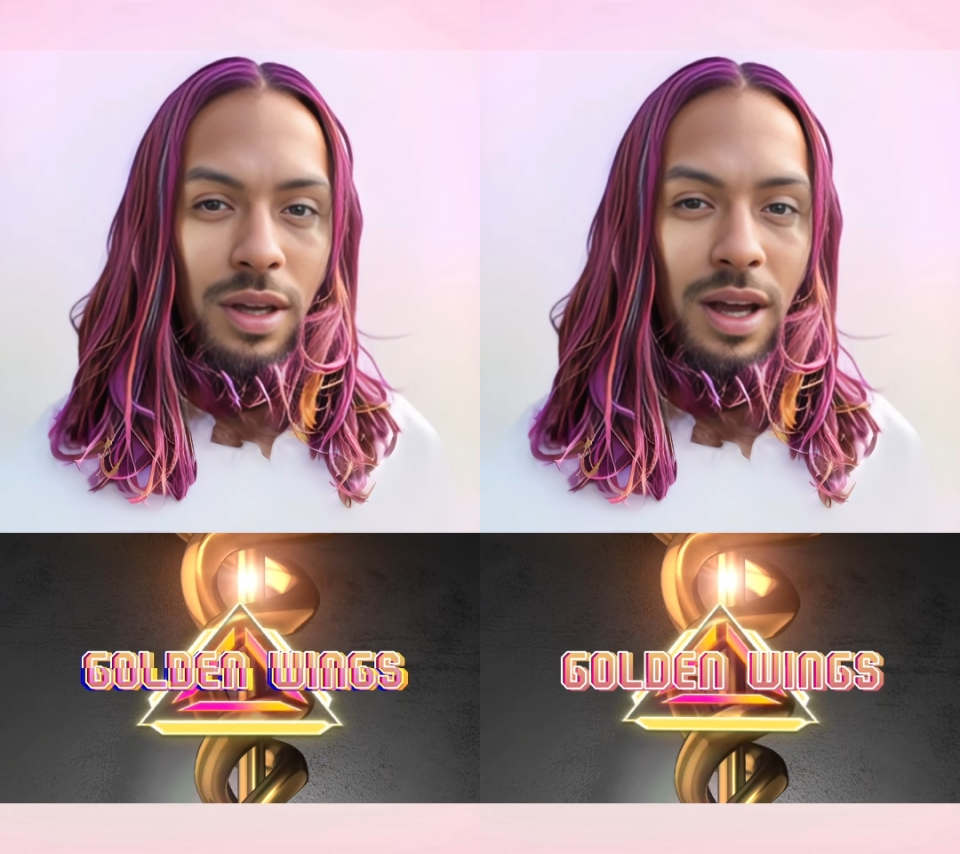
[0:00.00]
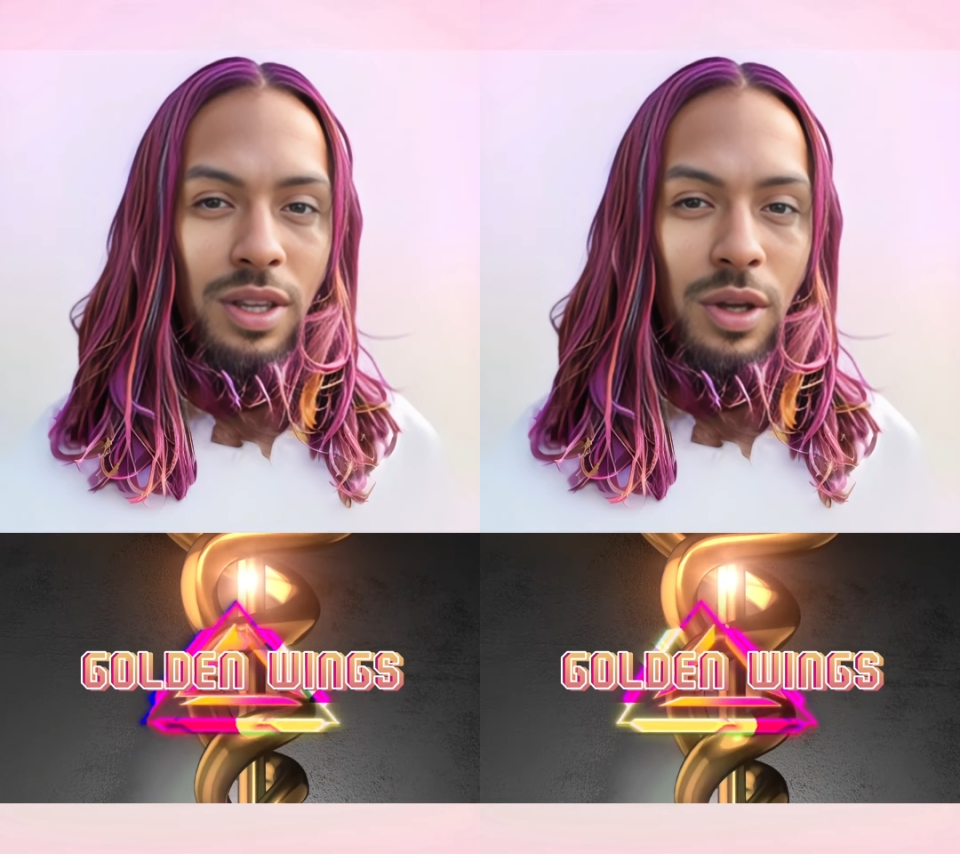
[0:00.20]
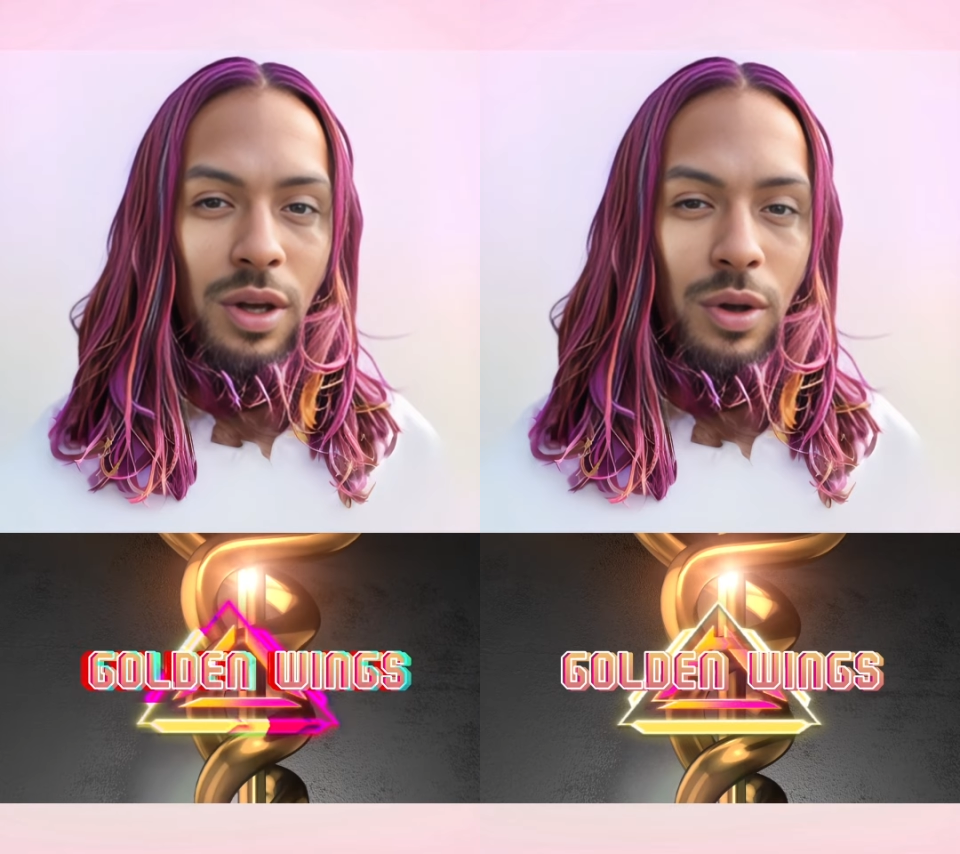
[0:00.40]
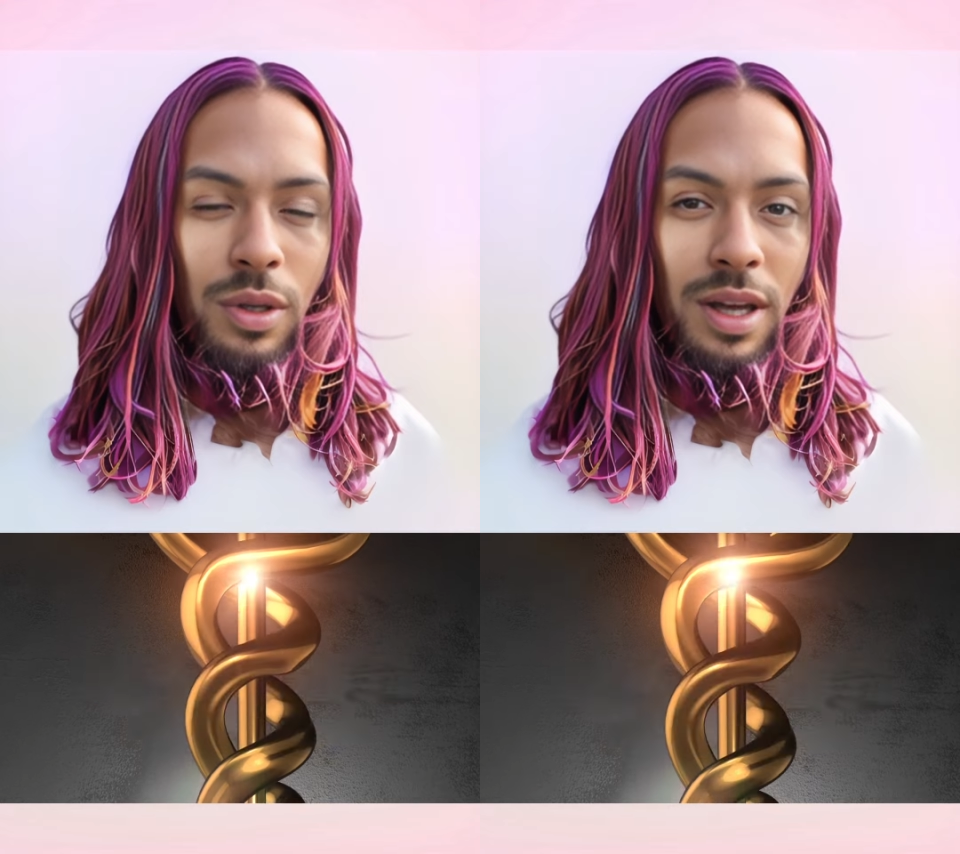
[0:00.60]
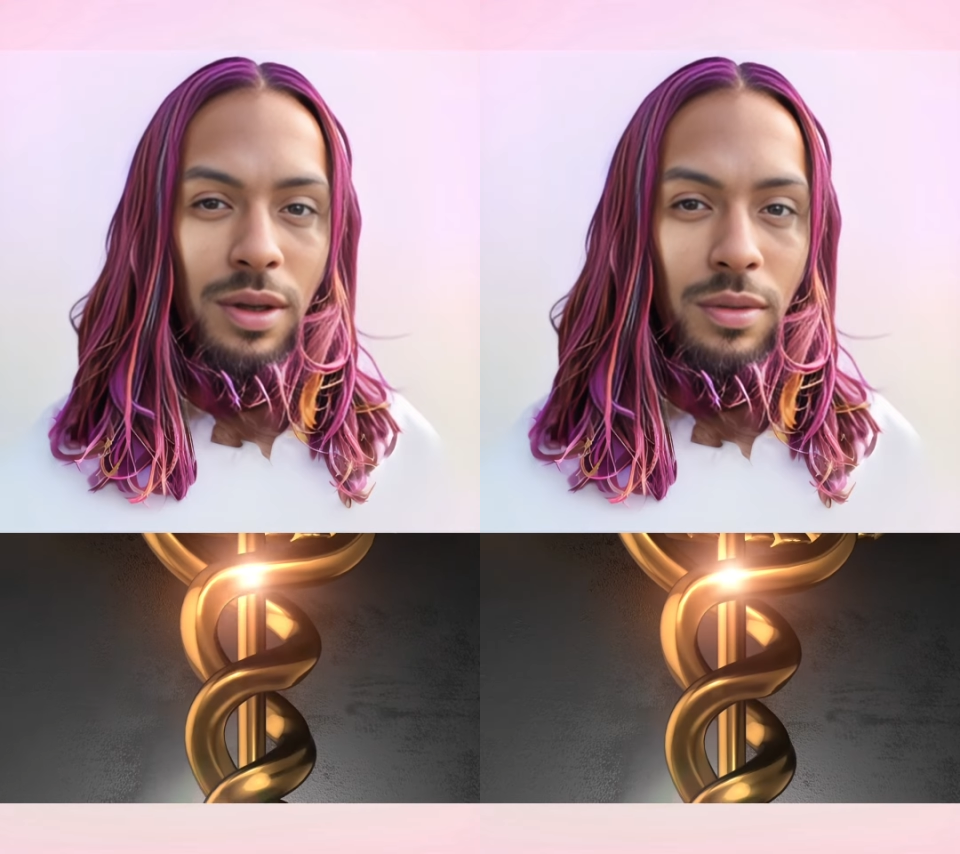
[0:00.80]
Let us
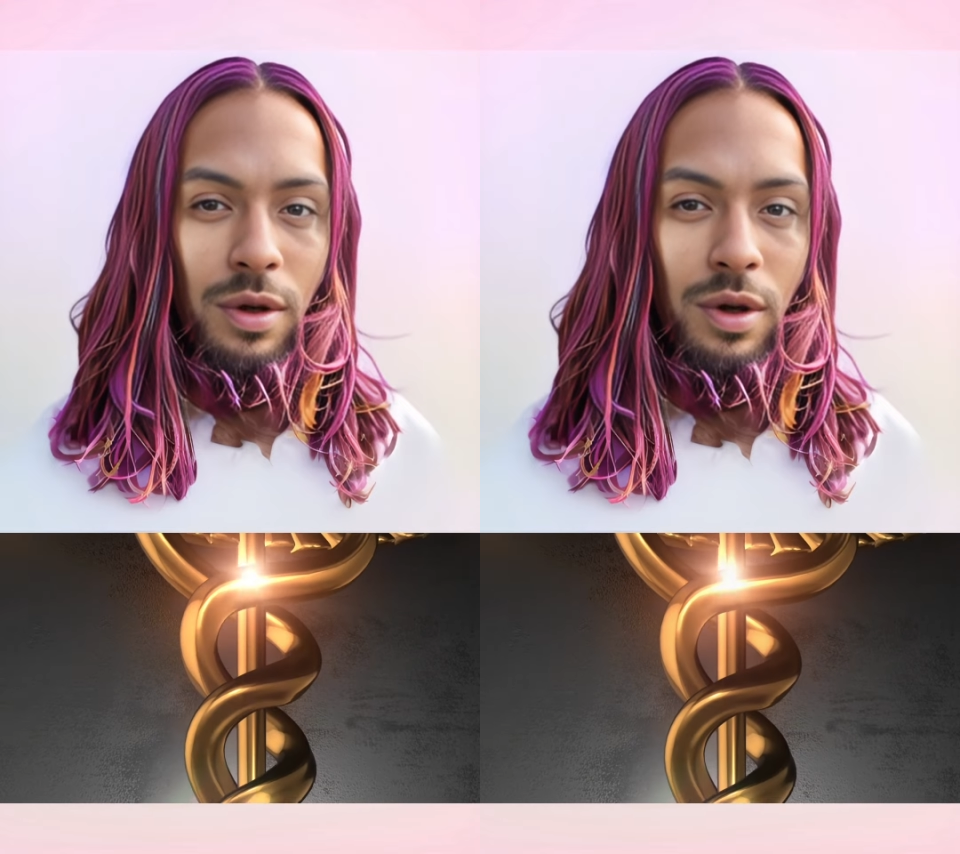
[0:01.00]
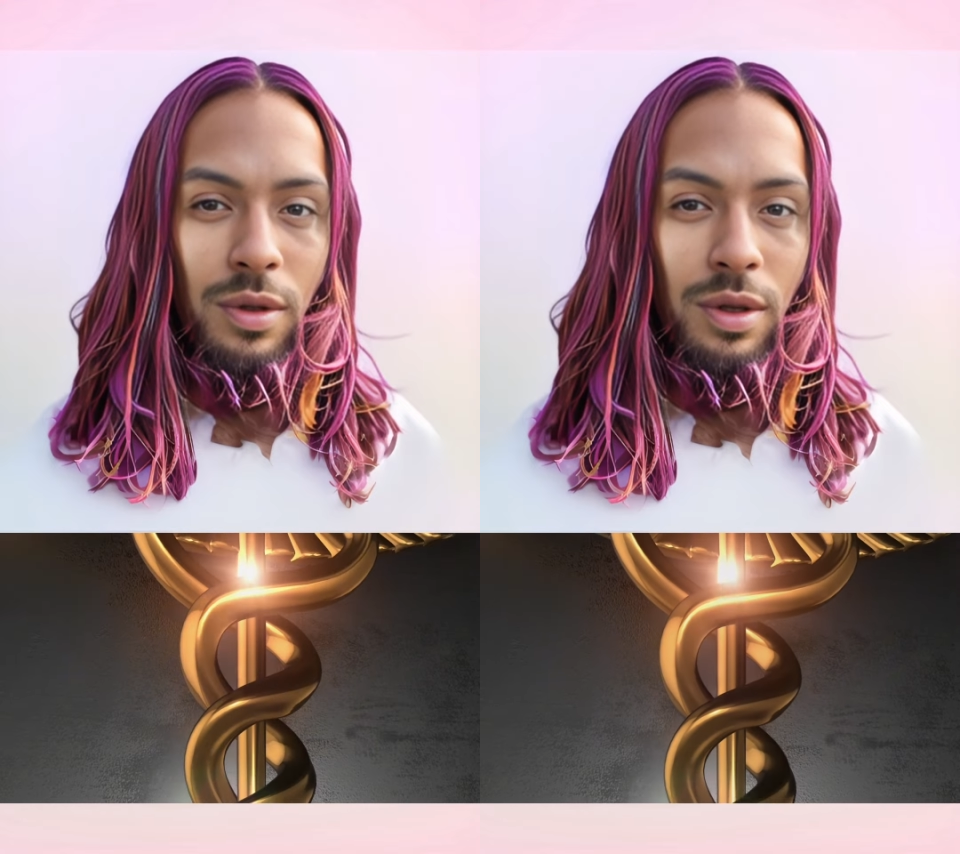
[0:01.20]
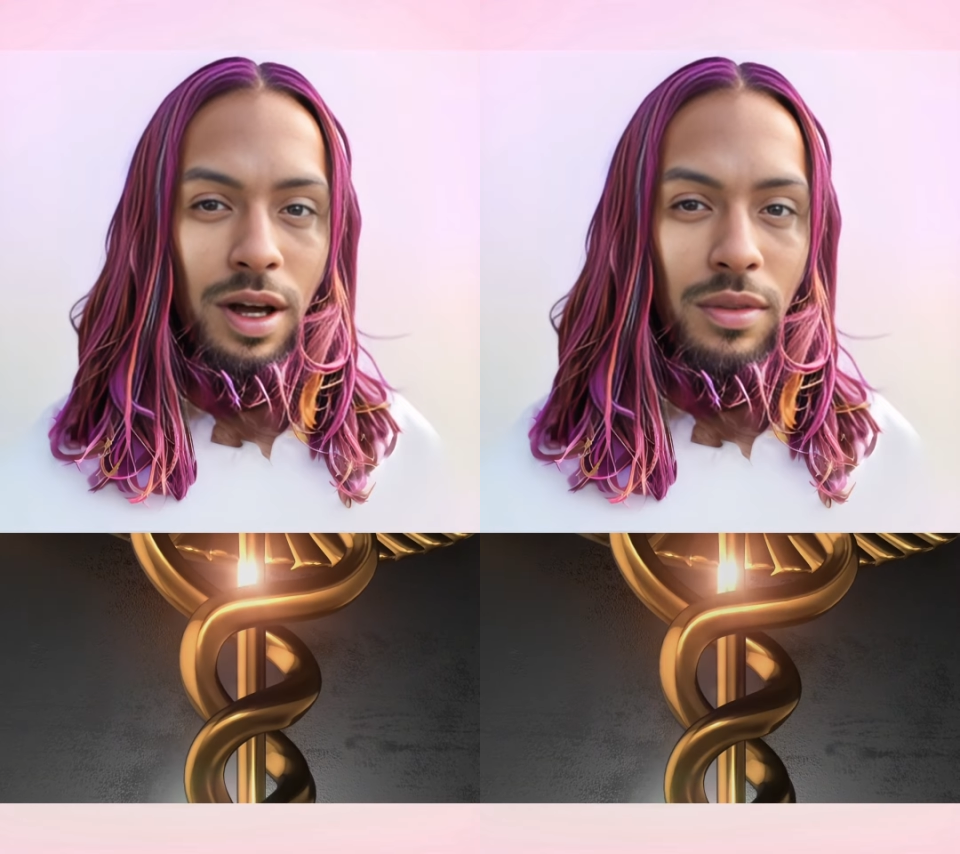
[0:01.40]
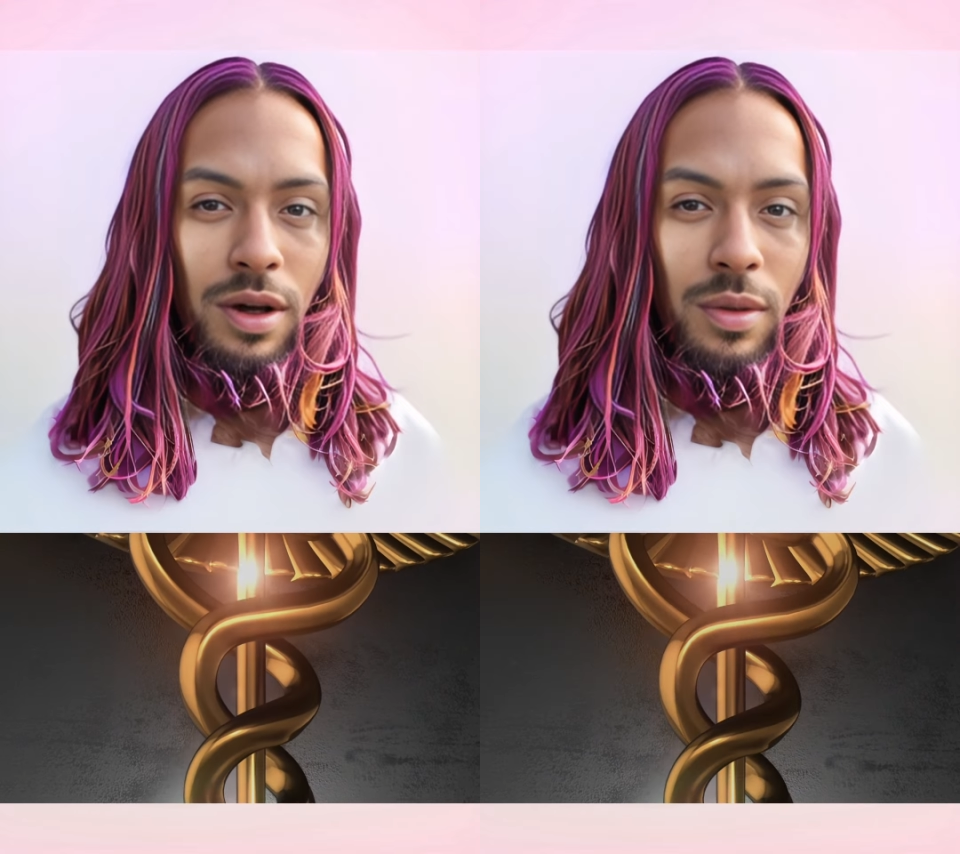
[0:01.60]
close any portals left